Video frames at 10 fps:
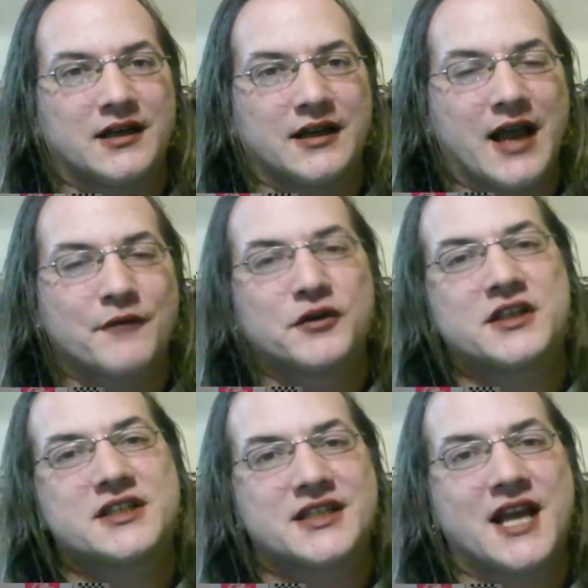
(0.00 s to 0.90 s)
every
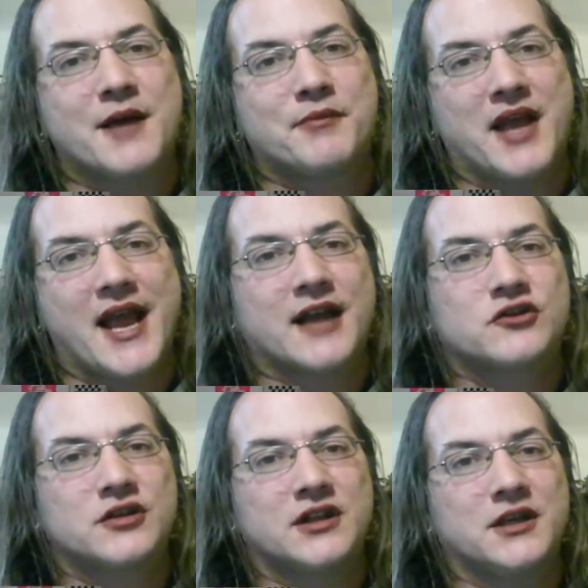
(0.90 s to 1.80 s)
step
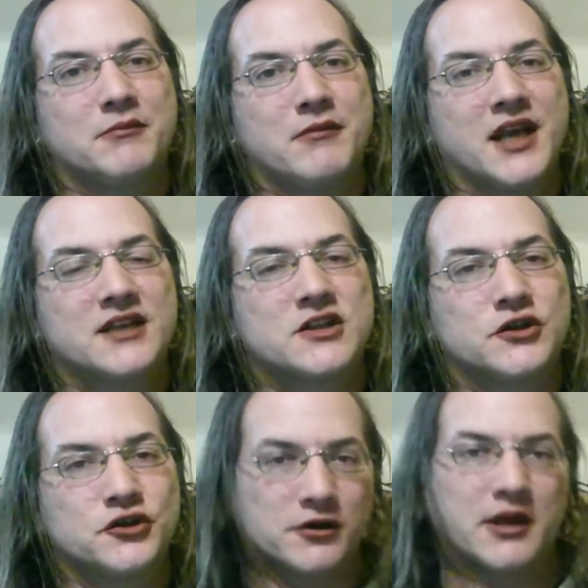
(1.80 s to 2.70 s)
actually makes the
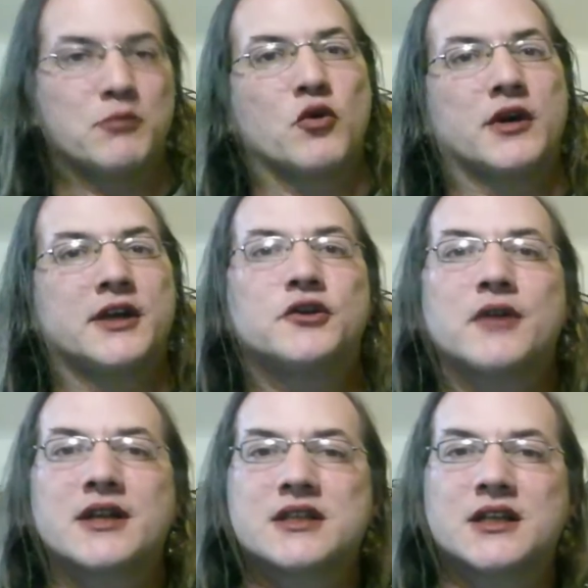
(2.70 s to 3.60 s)
journey more
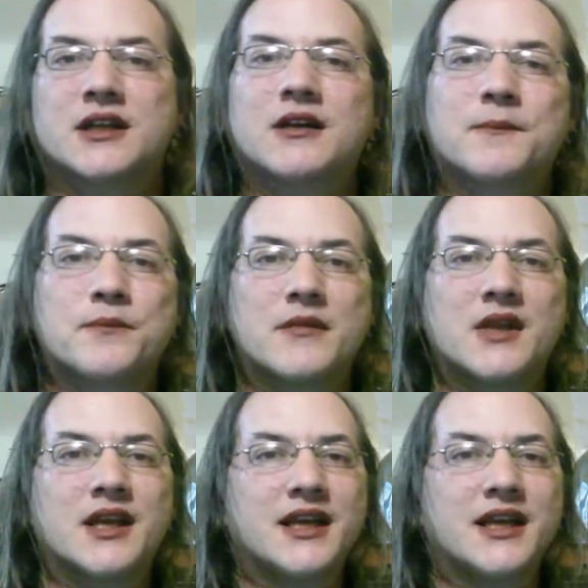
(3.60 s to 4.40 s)
interesting. It